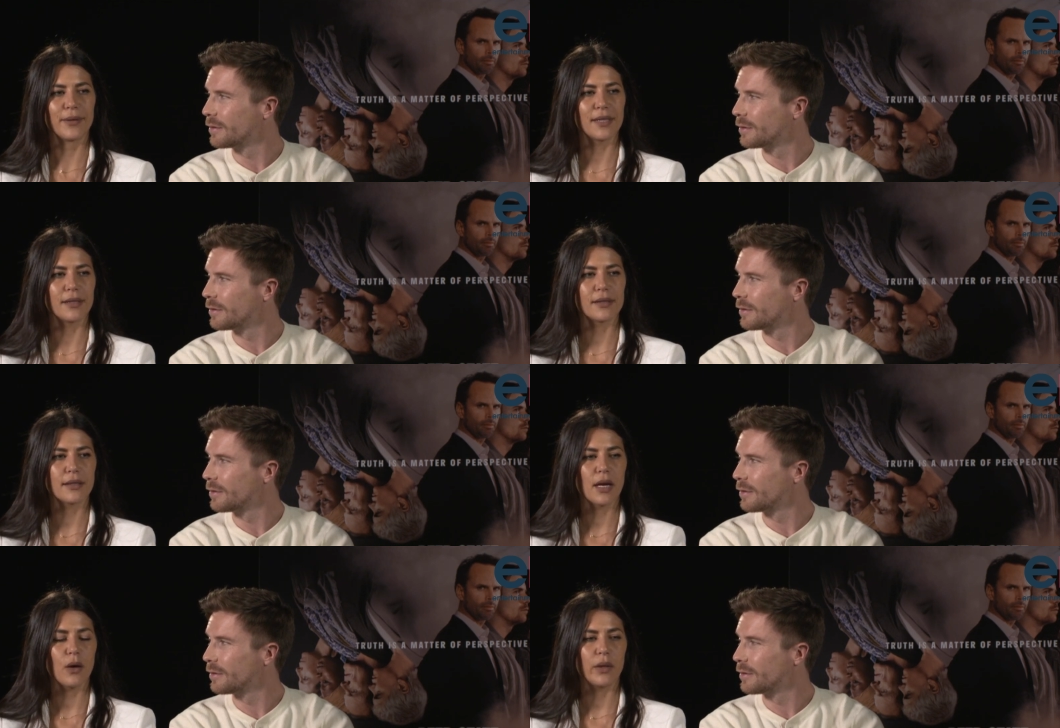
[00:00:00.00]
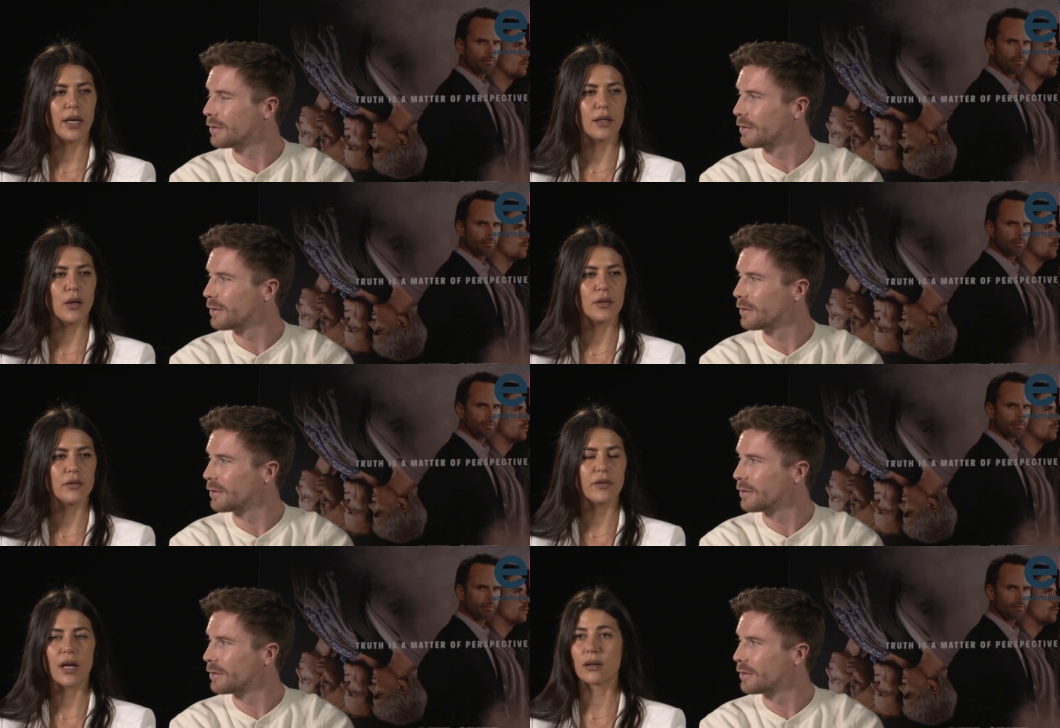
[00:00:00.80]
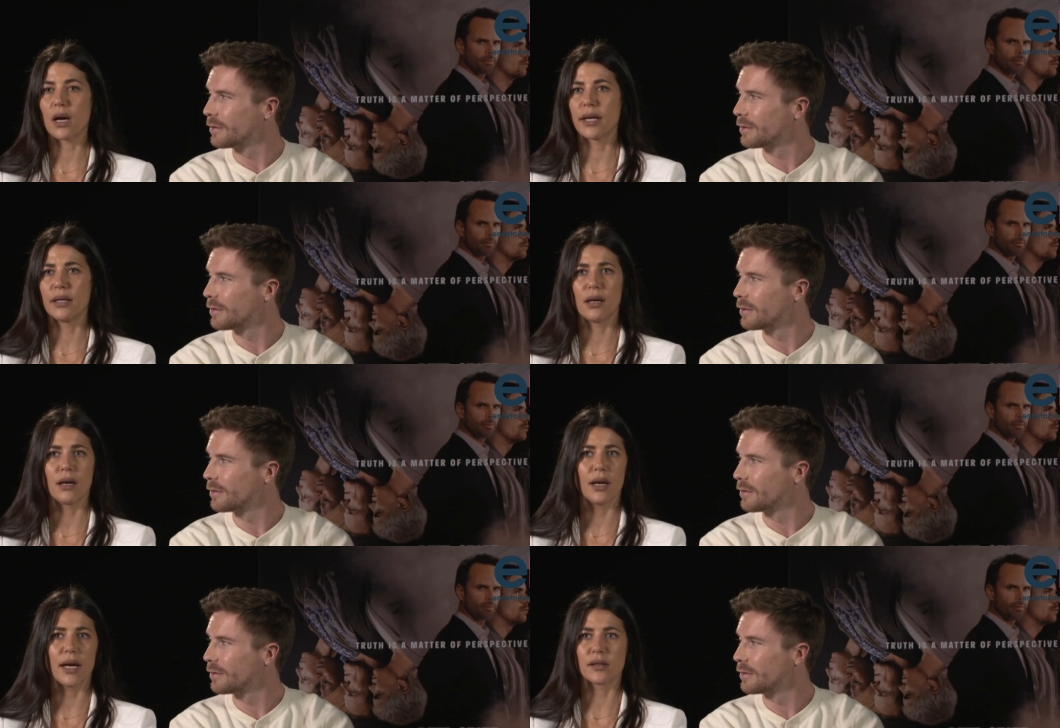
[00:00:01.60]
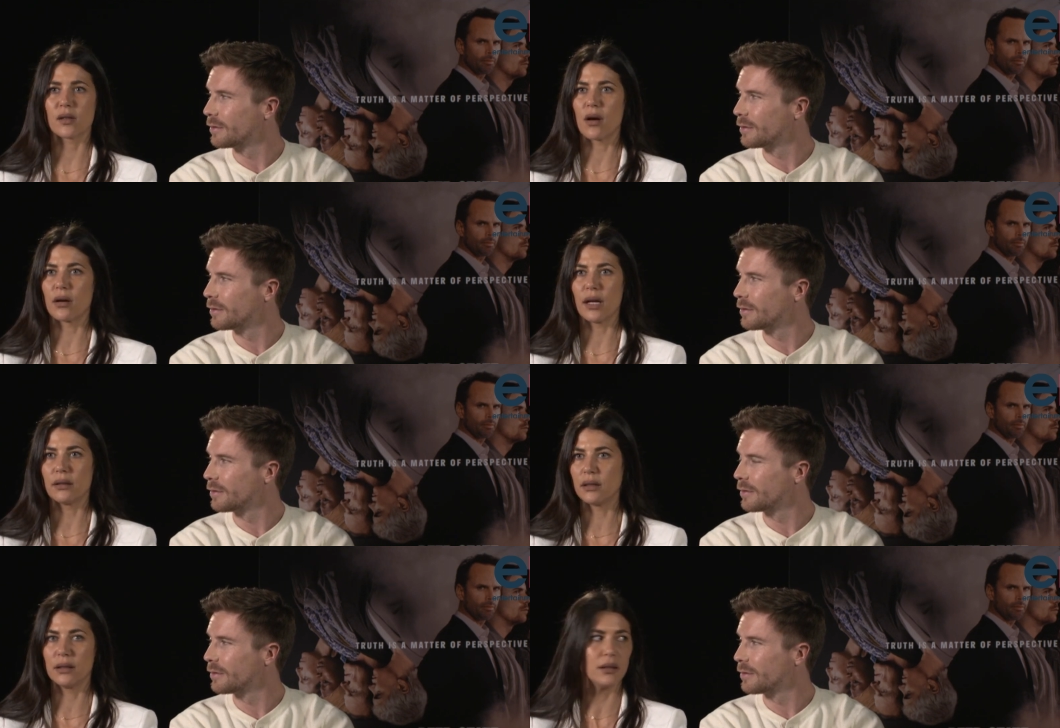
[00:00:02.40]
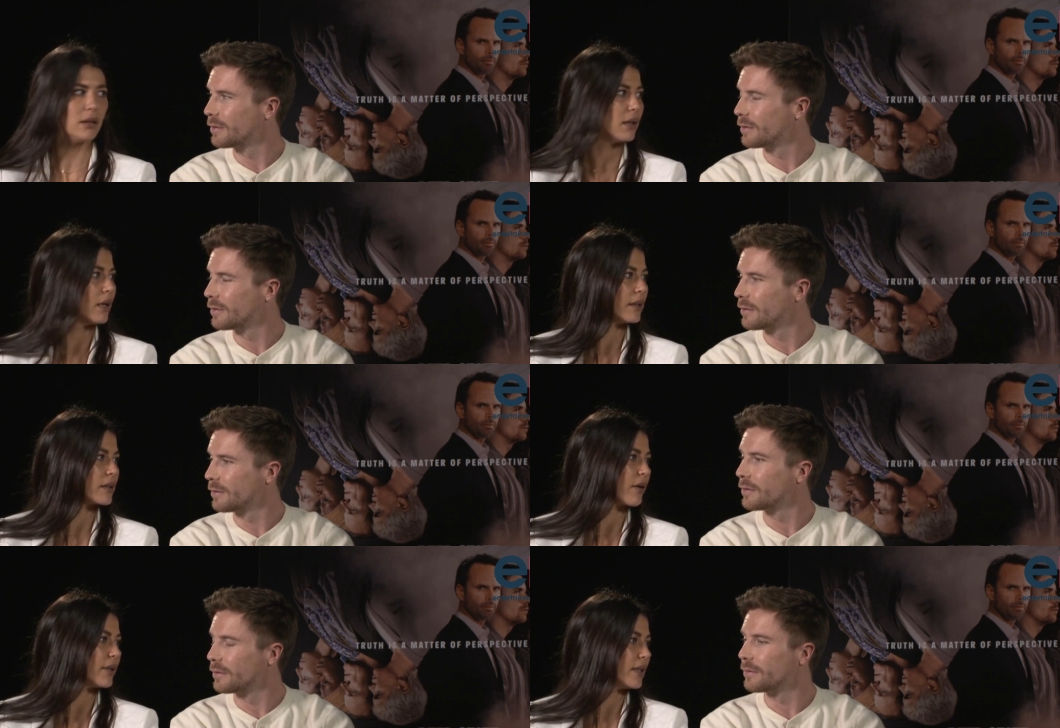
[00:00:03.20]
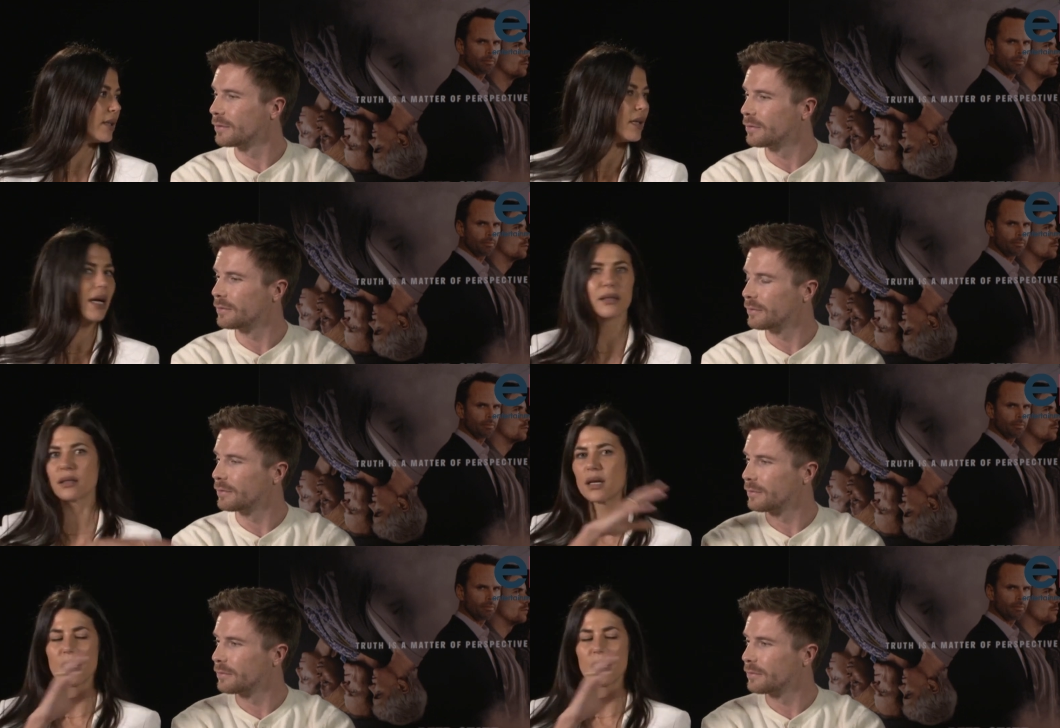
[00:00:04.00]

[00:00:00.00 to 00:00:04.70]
Speaker 1: was this we had loads of Al Qaeda, Ansar al-Din, Ansar al-Din, and